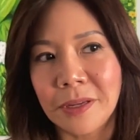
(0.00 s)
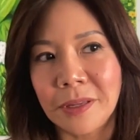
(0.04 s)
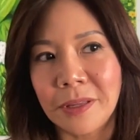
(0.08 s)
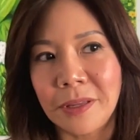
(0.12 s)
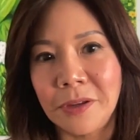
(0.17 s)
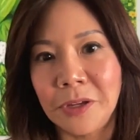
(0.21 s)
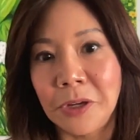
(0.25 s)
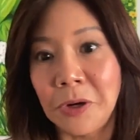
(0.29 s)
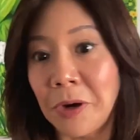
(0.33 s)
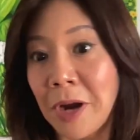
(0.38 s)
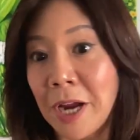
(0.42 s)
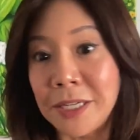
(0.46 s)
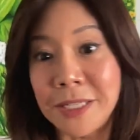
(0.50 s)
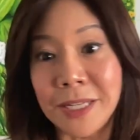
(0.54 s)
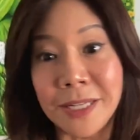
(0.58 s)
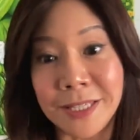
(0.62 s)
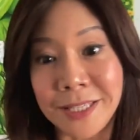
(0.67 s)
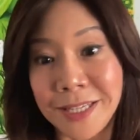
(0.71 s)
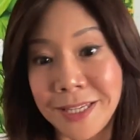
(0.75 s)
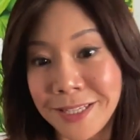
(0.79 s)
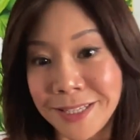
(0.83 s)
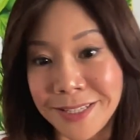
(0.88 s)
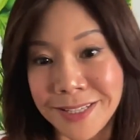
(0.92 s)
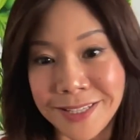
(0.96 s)
your
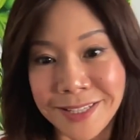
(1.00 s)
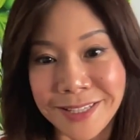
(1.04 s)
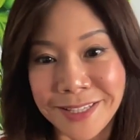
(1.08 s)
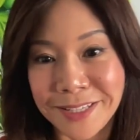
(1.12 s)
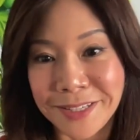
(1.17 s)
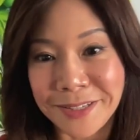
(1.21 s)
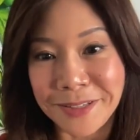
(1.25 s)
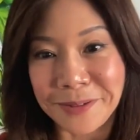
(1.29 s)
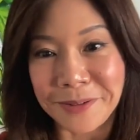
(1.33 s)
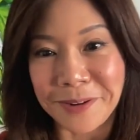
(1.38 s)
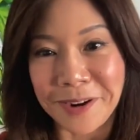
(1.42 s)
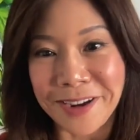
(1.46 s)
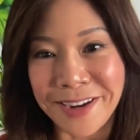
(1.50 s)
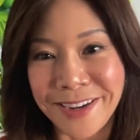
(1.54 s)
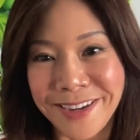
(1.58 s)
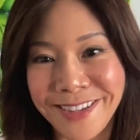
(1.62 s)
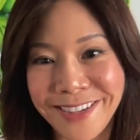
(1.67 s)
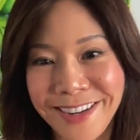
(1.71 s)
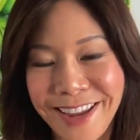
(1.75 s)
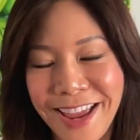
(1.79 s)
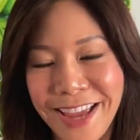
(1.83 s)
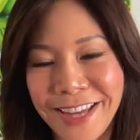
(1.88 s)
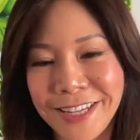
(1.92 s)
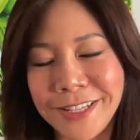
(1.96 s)
antecedents, right?
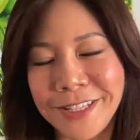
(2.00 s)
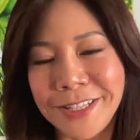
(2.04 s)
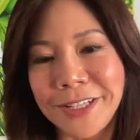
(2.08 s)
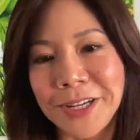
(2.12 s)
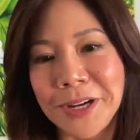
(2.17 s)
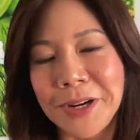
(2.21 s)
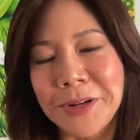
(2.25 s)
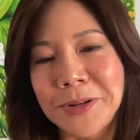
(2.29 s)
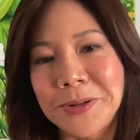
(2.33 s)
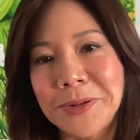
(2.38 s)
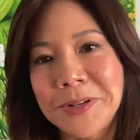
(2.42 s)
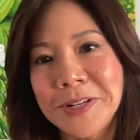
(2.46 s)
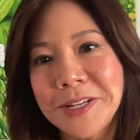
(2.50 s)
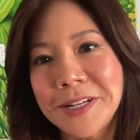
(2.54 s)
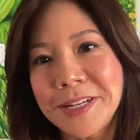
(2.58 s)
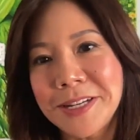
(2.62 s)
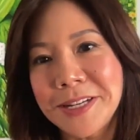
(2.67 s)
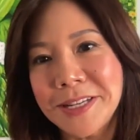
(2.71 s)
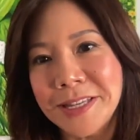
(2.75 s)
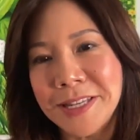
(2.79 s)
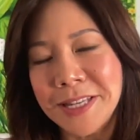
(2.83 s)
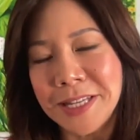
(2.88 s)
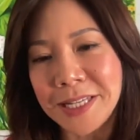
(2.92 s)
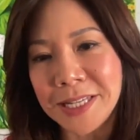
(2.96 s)
Mm. And so
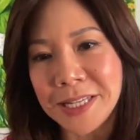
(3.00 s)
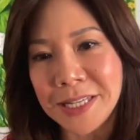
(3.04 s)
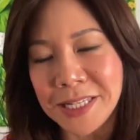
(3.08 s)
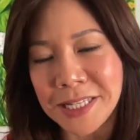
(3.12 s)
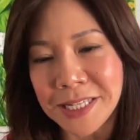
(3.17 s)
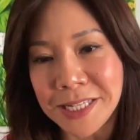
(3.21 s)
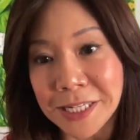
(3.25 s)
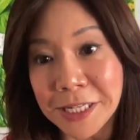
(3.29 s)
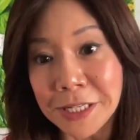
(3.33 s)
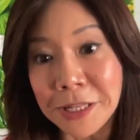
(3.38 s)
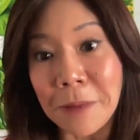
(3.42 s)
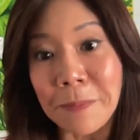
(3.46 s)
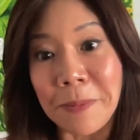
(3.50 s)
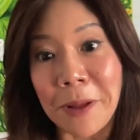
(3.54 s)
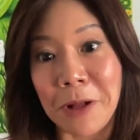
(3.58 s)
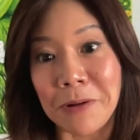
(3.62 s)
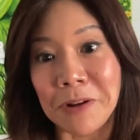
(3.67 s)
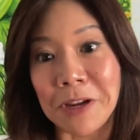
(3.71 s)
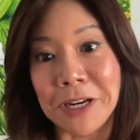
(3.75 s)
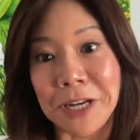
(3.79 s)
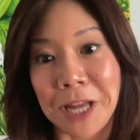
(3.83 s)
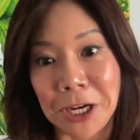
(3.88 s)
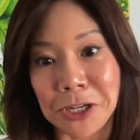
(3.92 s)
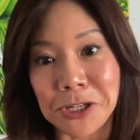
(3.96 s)
this is still about
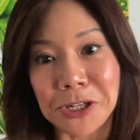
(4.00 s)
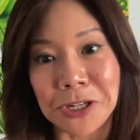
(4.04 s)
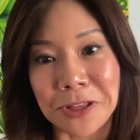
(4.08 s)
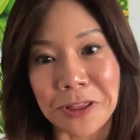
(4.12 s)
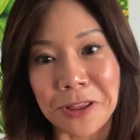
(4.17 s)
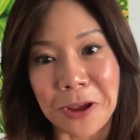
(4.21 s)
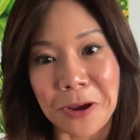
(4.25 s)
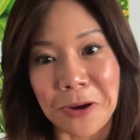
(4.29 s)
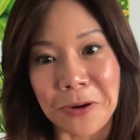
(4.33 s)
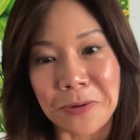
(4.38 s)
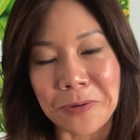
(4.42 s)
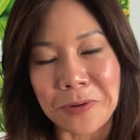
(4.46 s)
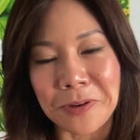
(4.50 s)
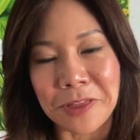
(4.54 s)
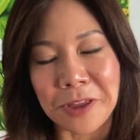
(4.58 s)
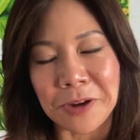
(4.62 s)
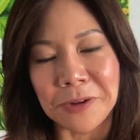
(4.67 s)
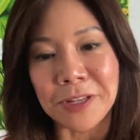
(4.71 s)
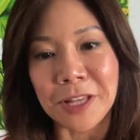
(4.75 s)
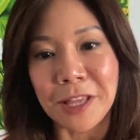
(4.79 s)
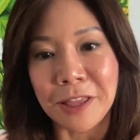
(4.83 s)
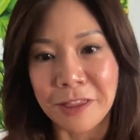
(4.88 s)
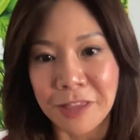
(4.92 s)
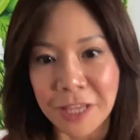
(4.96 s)
connection, though.
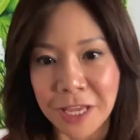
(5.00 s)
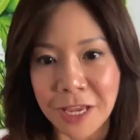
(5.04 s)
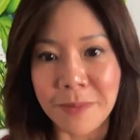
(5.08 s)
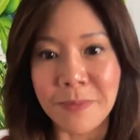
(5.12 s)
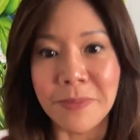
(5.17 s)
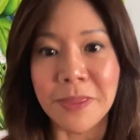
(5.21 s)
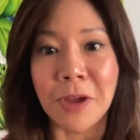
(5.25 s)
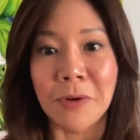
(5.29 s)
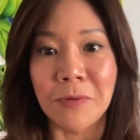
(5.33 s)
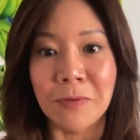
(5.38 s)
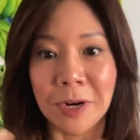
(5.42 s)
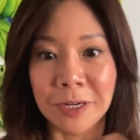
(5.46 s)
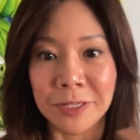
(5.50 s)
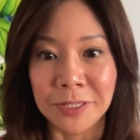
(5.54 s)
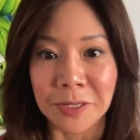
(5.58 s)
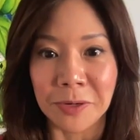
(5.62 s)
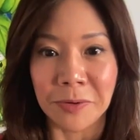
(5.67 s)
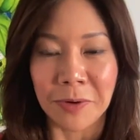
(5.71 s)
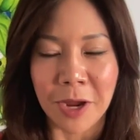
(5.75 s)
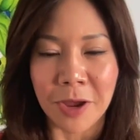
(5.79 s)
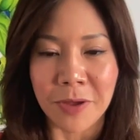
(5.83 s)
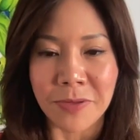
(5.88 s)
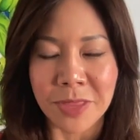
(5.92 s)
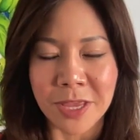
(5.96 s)
There's a theme that runs
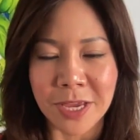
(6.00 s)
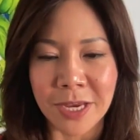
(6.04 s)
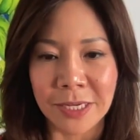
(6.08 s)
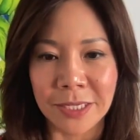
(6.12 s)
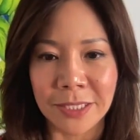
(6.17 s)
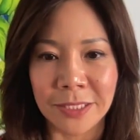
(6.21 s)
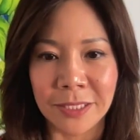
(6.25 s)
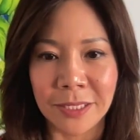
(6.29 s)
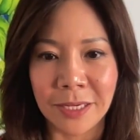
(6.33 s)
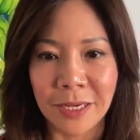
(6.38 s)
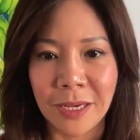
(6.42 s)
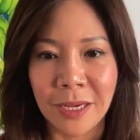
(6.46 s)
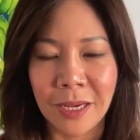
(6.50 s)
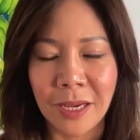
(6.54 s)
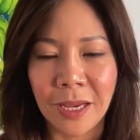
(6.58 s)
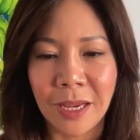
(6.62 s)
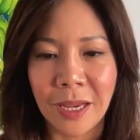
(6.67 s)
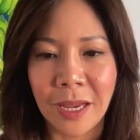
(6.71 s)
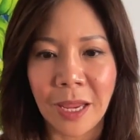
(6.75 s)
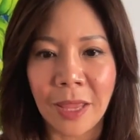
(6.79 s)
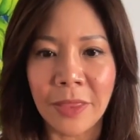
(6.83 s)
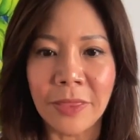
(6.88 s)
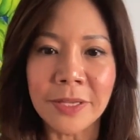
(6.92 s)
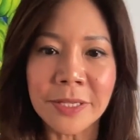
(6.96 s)
around this.
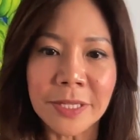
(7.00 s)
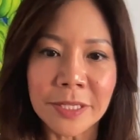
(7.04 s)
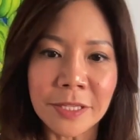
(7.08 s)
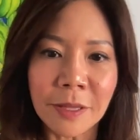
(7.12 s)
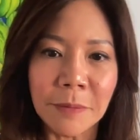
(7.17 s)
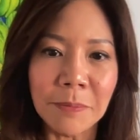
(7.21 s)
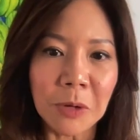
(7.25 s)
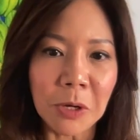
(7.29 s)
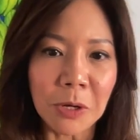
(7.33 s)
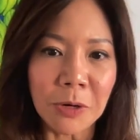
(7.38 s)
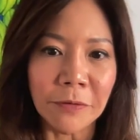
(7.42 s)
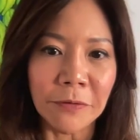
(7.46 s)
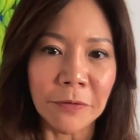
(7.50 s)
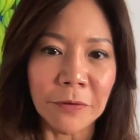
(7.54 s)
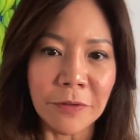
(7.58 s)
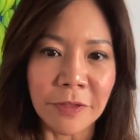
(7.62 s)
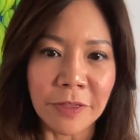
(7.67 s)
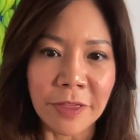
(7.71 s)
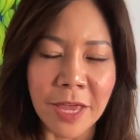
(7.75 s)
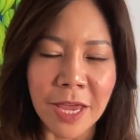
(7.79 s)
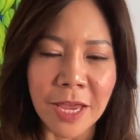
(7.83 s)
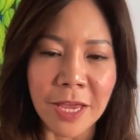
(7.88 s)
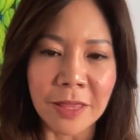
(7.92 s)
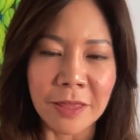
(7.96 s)
And this is the beautiful
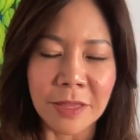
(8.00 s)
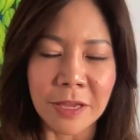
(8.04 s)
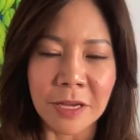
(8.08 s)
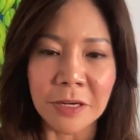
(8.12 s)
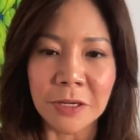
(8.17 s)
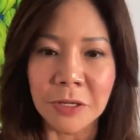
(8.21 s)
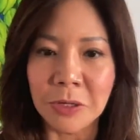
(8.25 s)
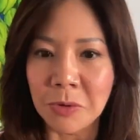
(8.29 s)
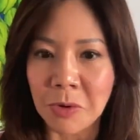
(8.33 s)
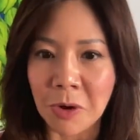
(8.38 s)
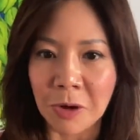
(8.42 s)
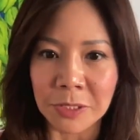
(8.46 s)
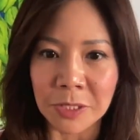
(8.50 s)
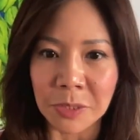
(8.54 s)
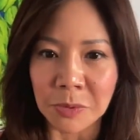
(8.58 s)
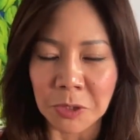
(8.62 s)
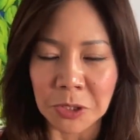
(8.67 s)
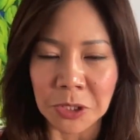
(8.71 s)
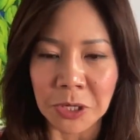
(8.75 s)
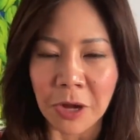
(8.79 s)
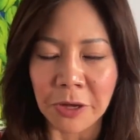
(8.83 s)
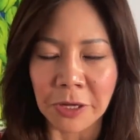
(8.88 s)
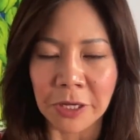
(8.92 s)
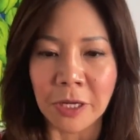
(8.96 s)
thing that you also were
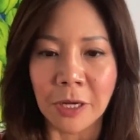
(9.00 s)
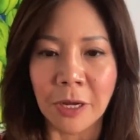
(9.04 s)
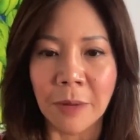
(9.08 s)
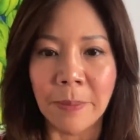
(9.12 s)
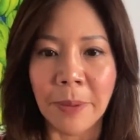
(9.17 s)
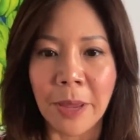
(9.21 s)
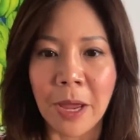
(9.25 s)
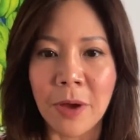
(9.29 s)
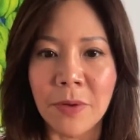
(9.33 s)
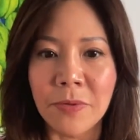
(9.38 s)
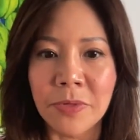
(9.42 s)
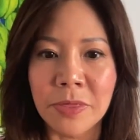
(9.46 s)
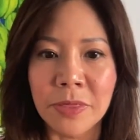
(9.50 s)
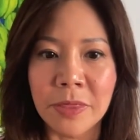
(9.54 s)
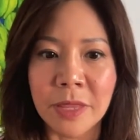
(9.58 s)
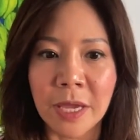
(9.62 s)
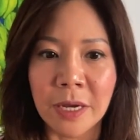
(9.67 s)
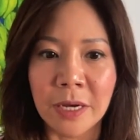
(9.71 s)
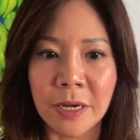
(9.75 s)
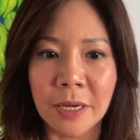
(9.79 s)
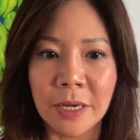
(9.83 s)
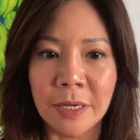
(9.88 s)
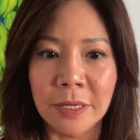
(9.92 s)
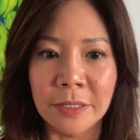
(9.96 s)
talking about
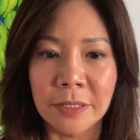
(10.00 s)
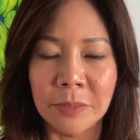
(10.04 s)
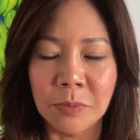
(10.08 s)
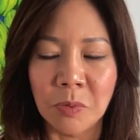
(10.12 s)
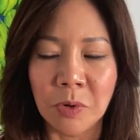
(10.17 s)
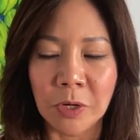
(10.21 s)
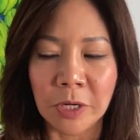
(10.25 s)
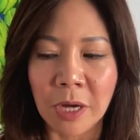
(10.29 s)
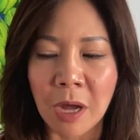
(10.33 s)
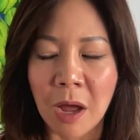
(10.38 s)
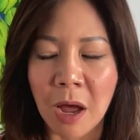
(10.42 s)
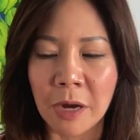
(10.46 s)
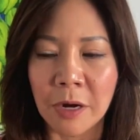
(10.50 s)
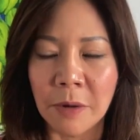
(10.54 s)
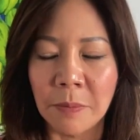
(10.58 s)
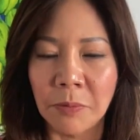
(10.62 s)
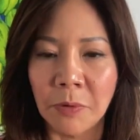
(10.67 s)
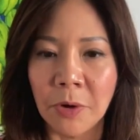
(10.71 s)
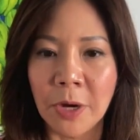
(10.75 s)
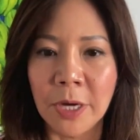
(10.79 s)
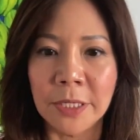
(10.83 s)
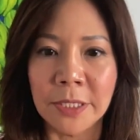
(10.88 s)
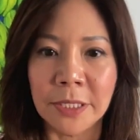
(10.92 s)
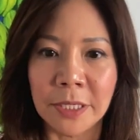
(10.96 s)
that is what Kanna
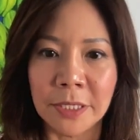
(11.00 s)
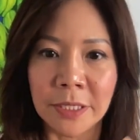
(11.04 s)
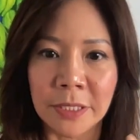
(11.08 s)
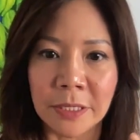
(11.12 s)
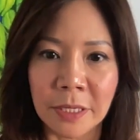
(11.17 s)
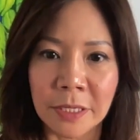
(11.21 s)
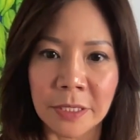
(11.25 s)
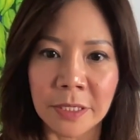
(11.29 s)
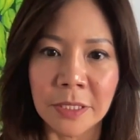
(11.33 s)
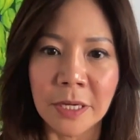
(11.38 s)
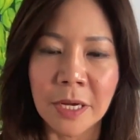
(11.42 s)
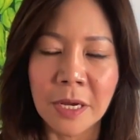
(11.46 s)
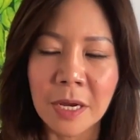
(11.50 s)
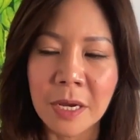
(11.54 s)
brings is this